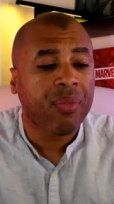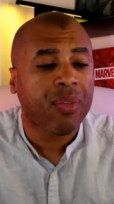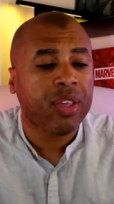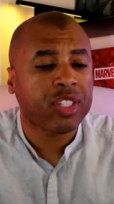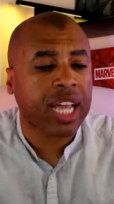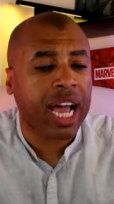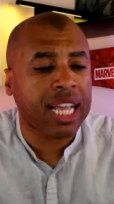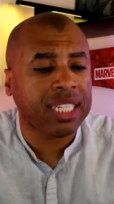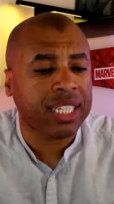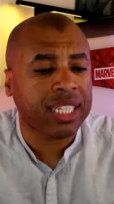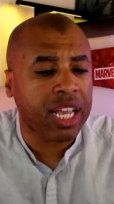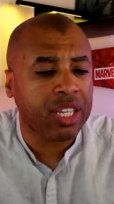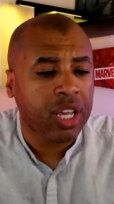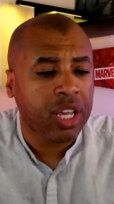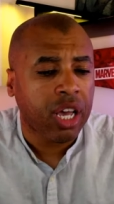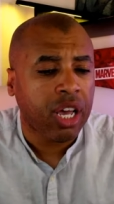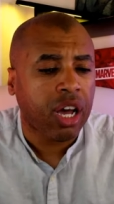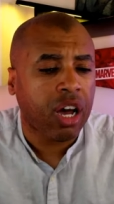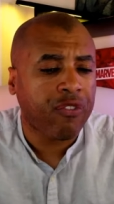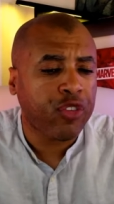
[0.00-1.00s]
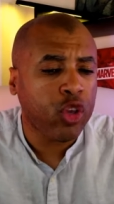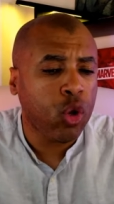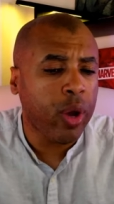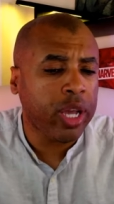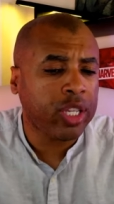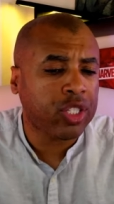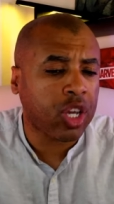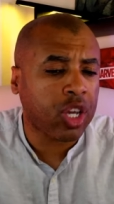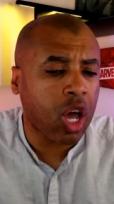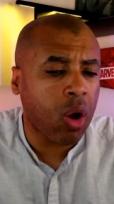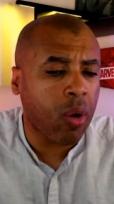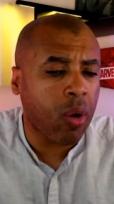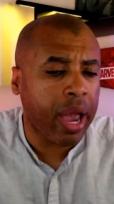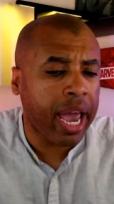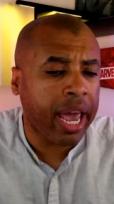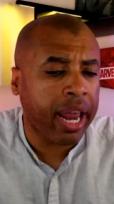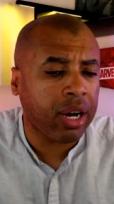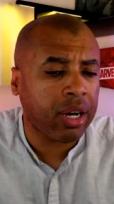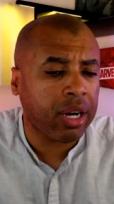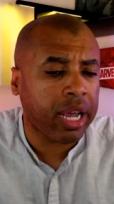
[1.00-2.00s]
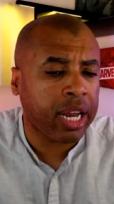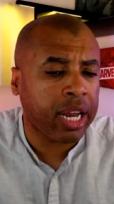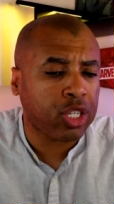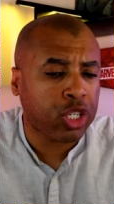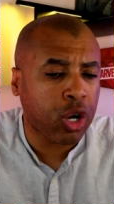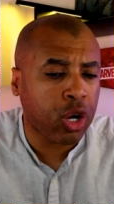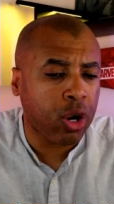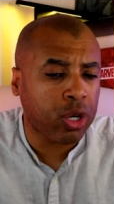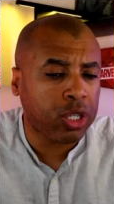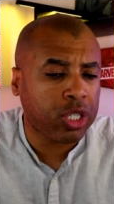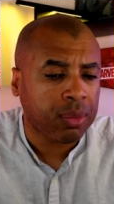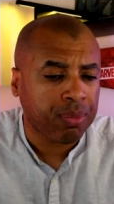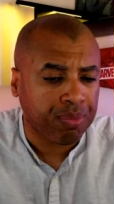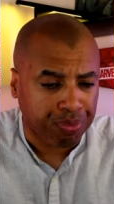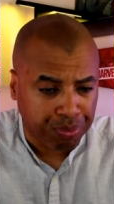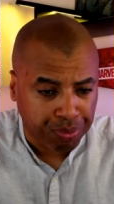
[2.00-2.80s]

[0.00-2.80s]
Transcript: This guy says, a few weeks ago at church,